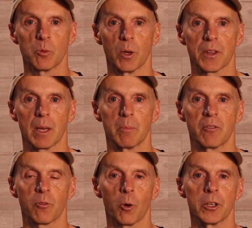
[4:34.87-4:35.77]
with them
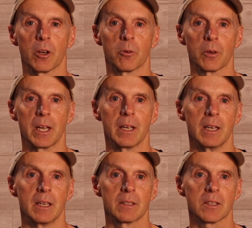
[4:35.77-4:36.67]
before you agree
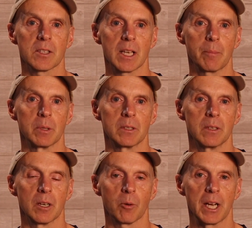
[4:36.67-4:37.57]
to step into
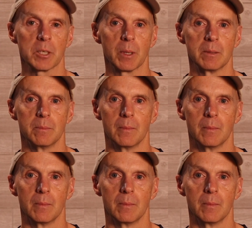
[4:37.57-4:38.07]
the arrangement.